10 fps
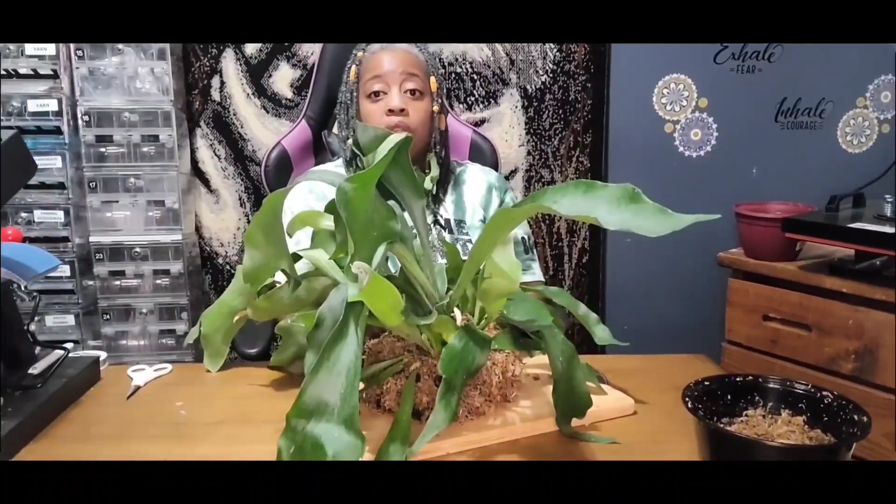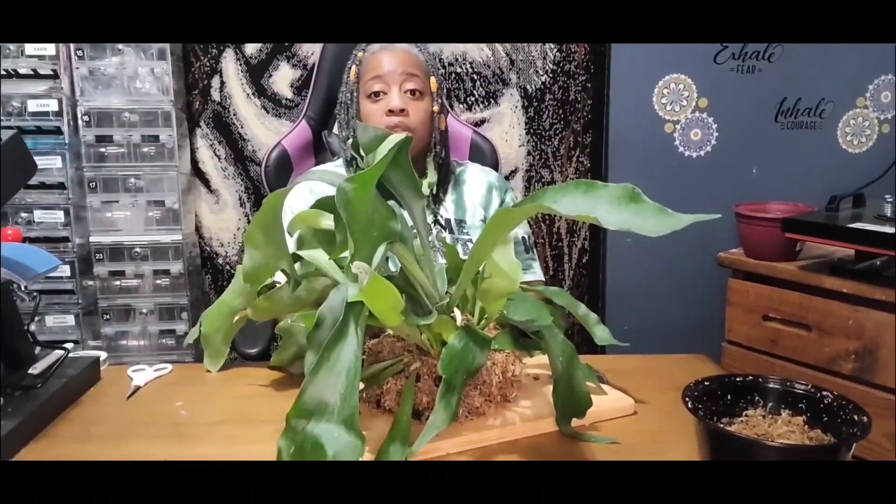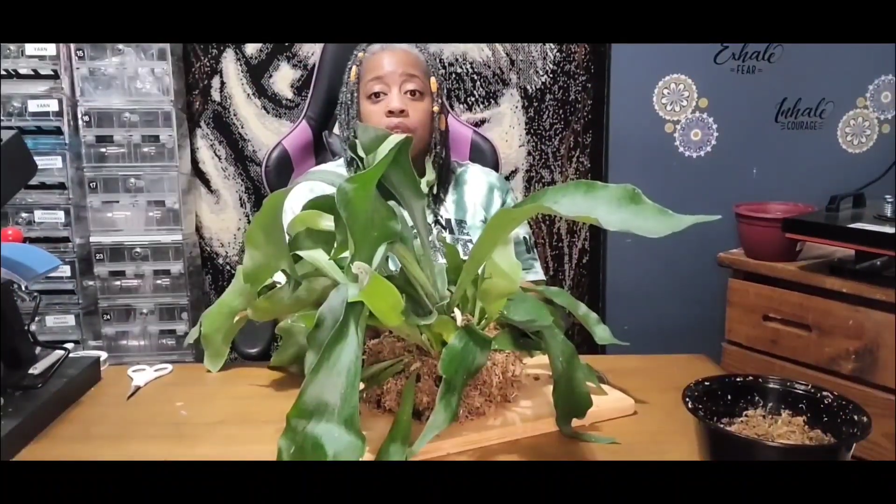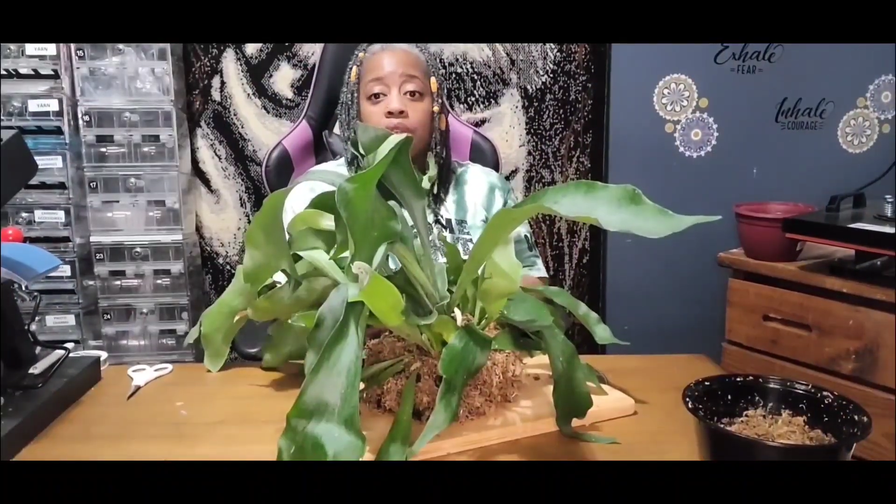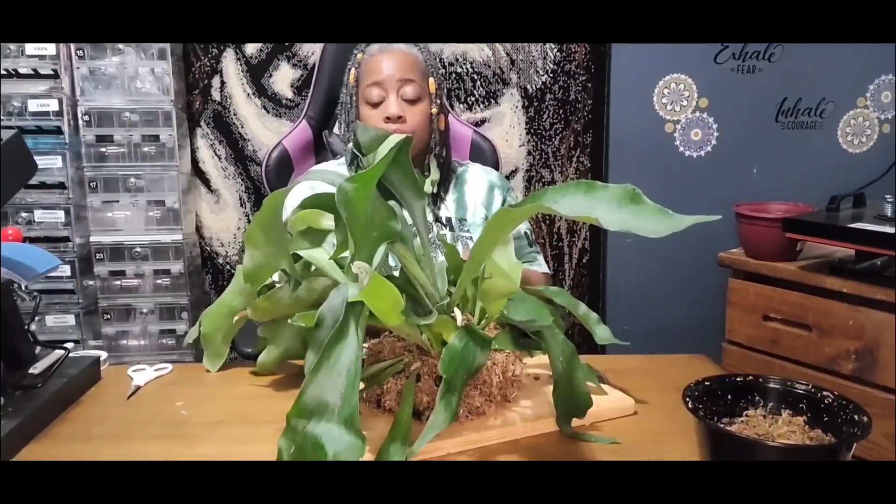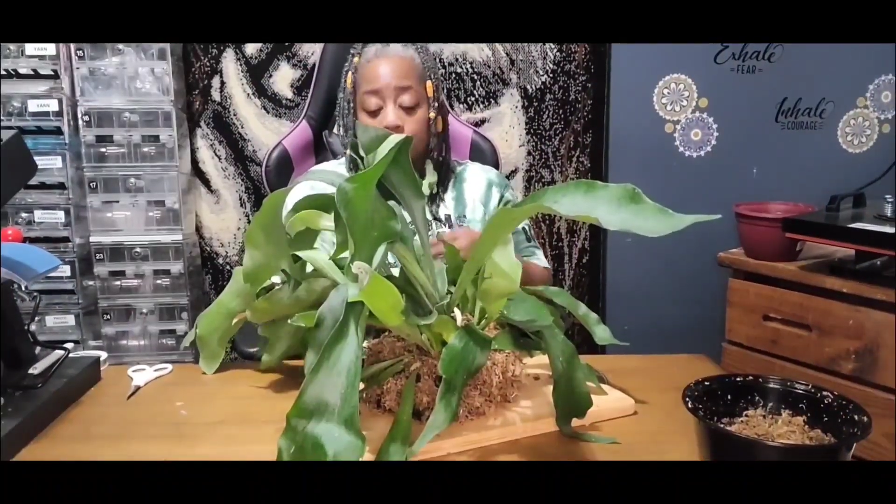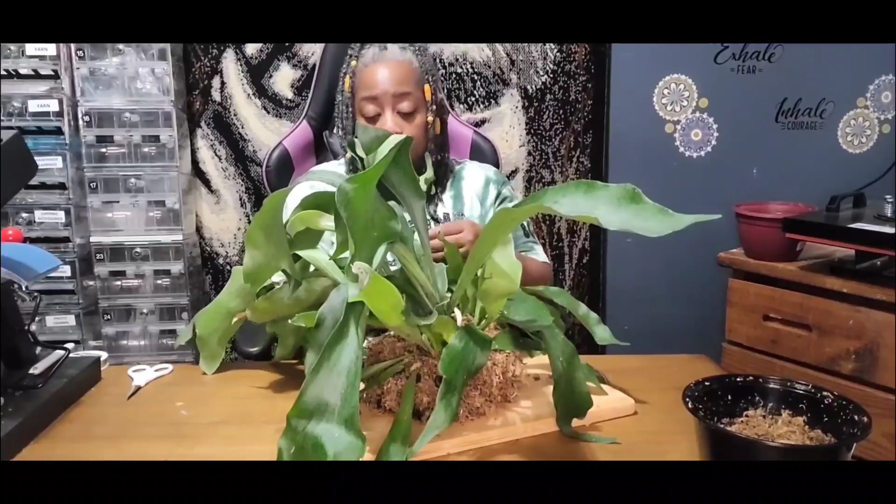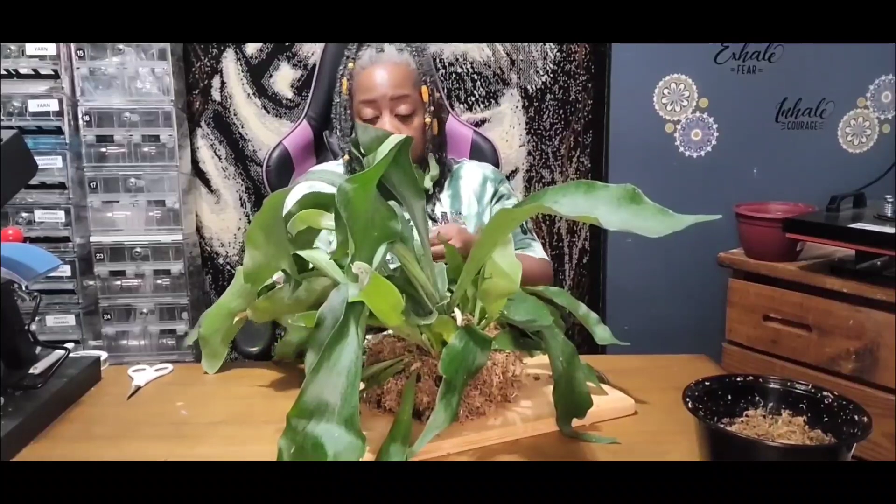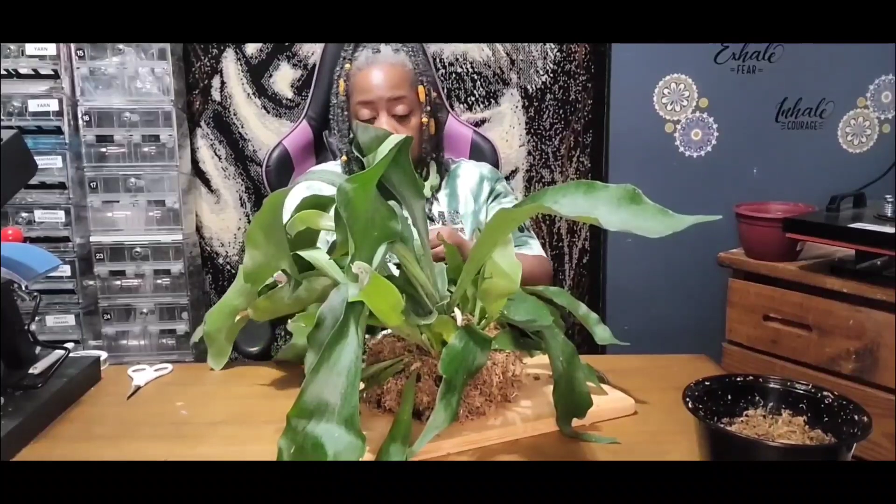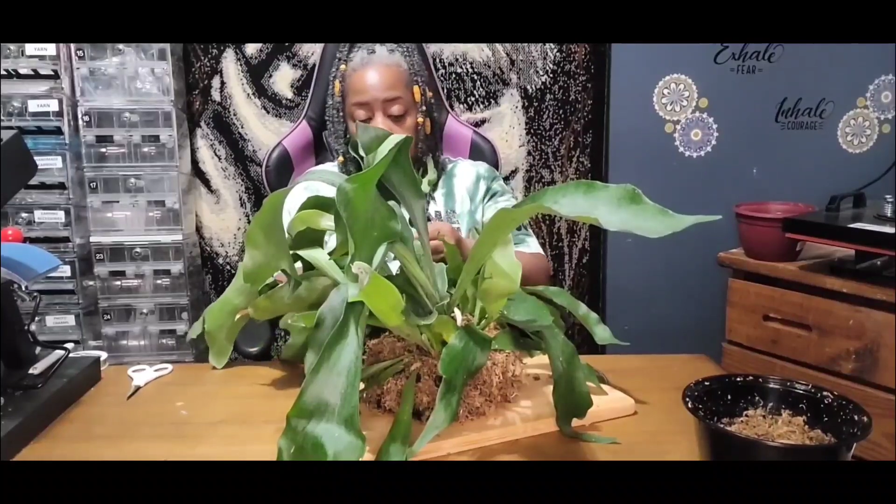
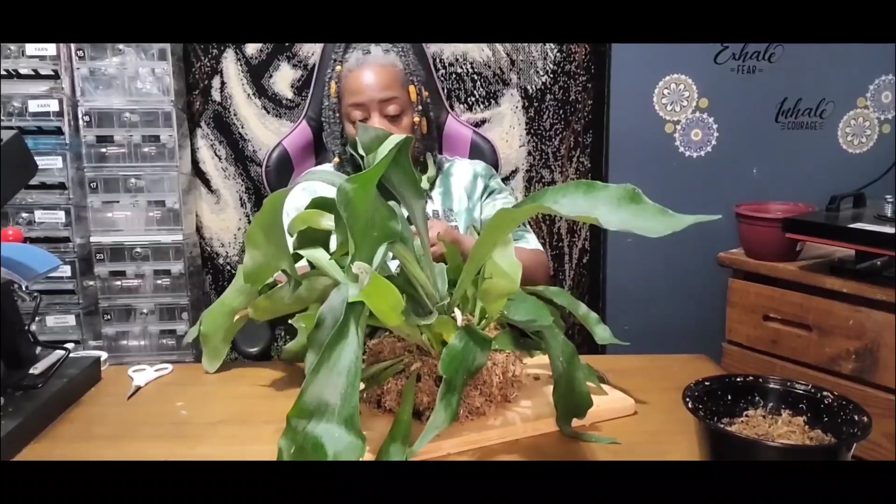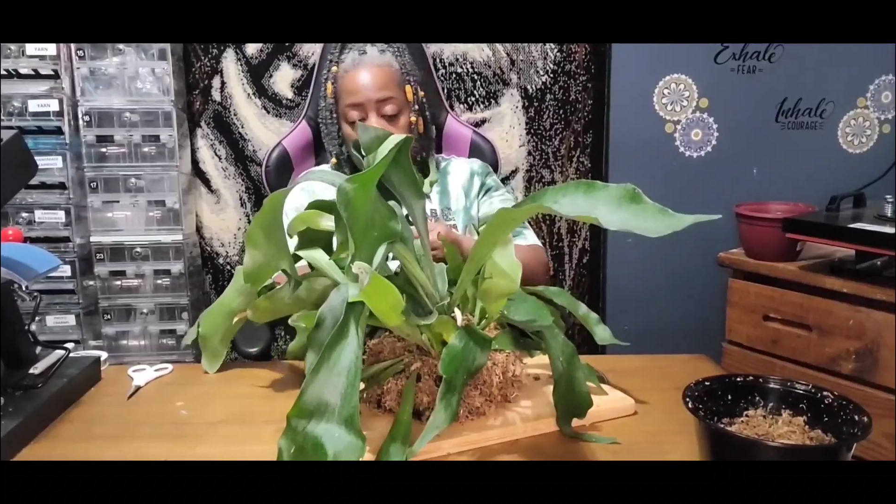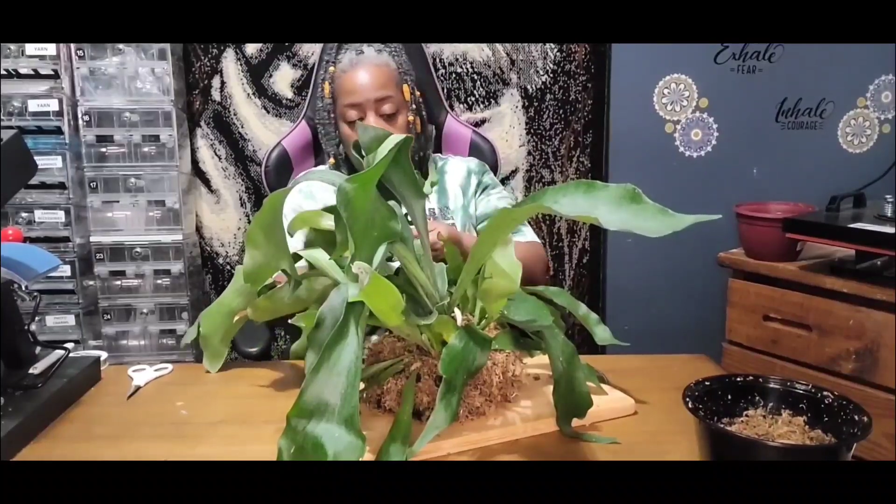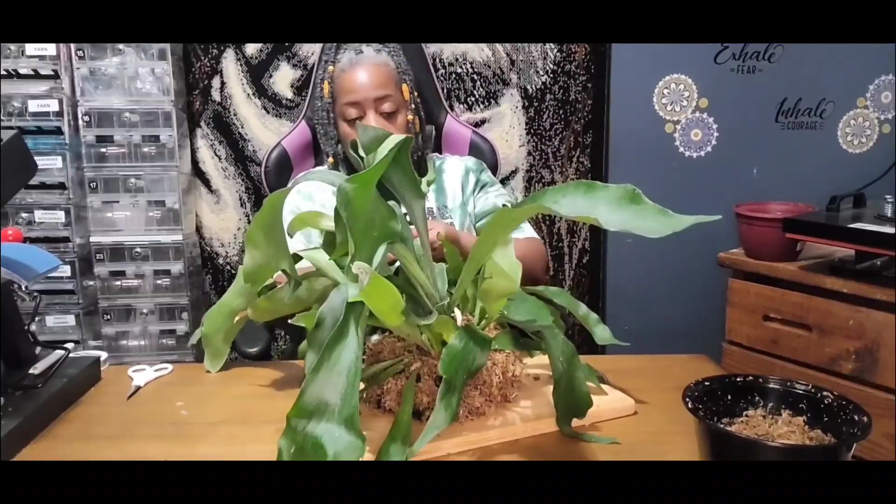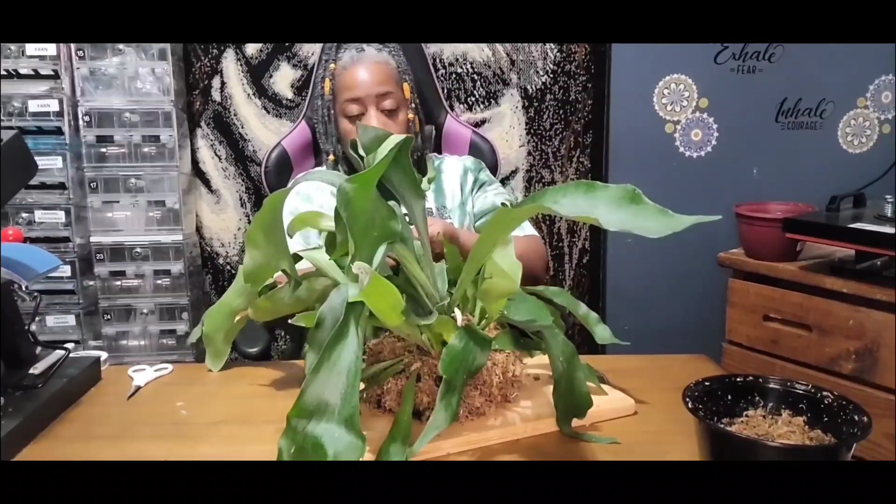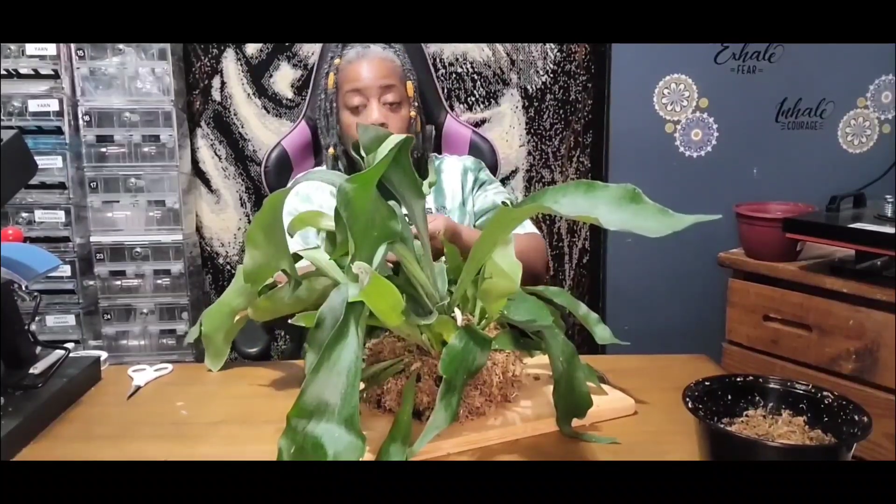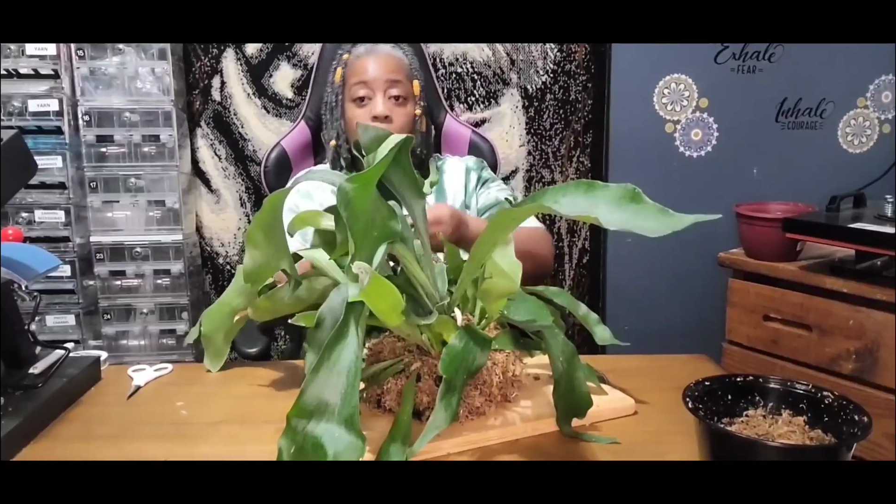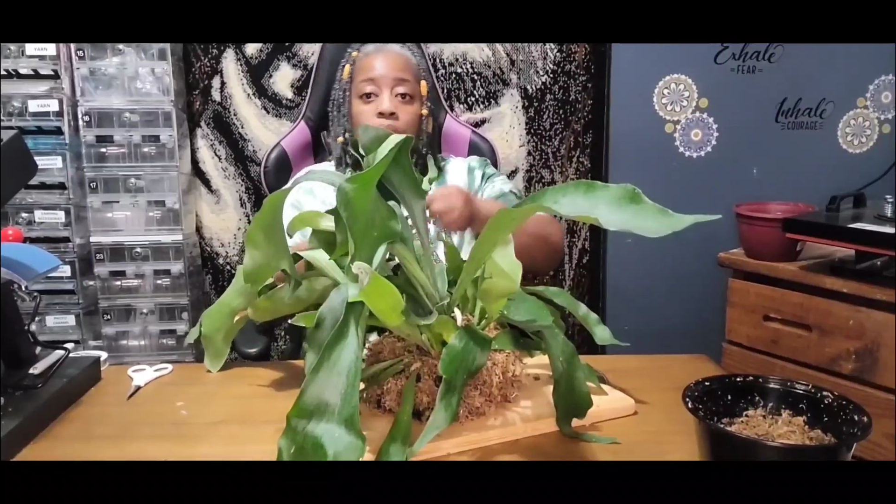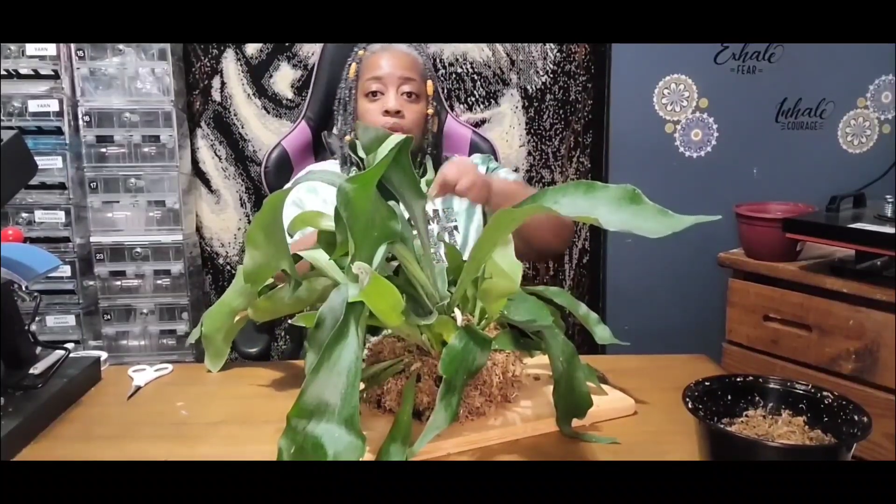continue to go